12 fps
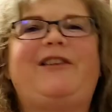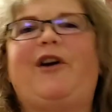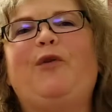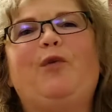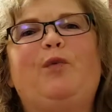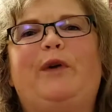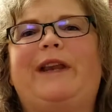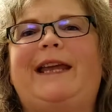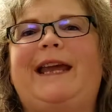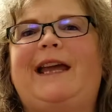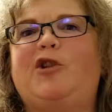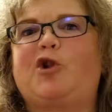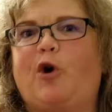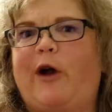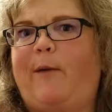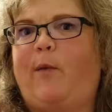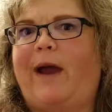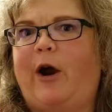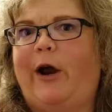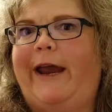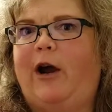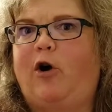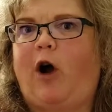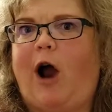I don't really enjoy
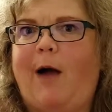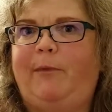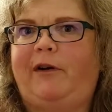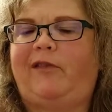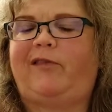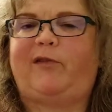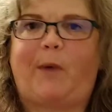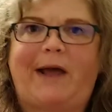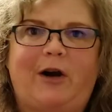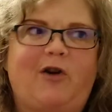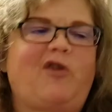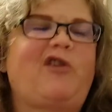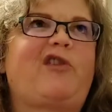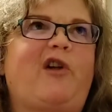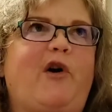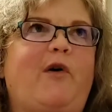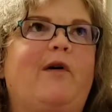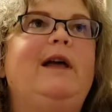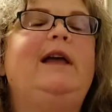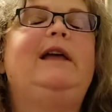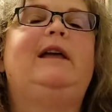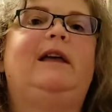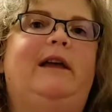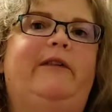wearing cropped sweaters, so
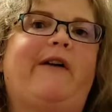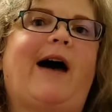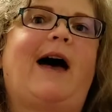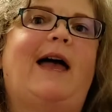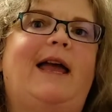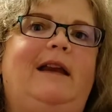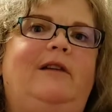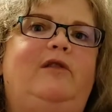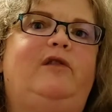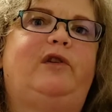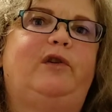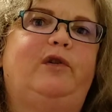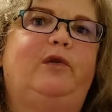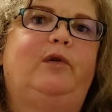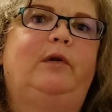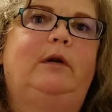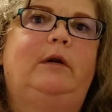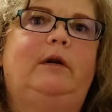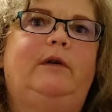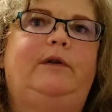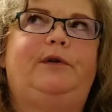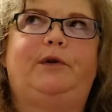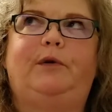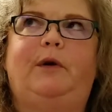if I do
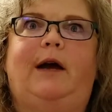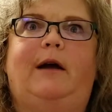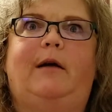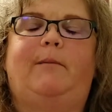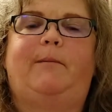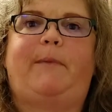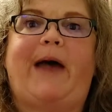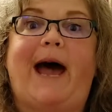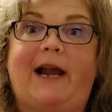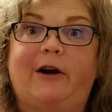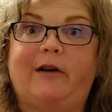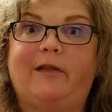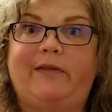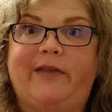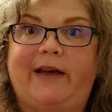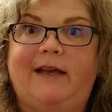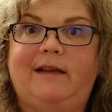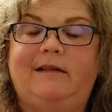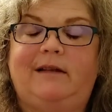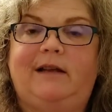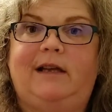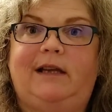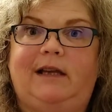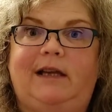a pattern that
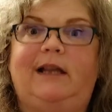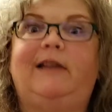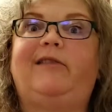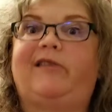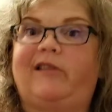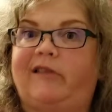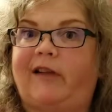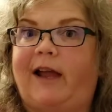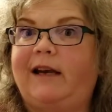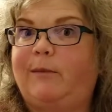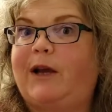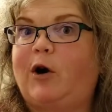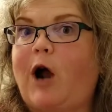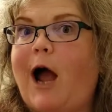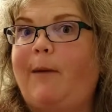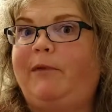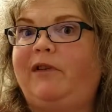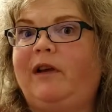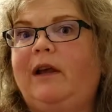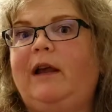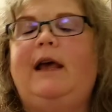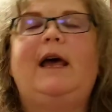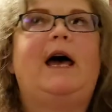is designed to be cropped,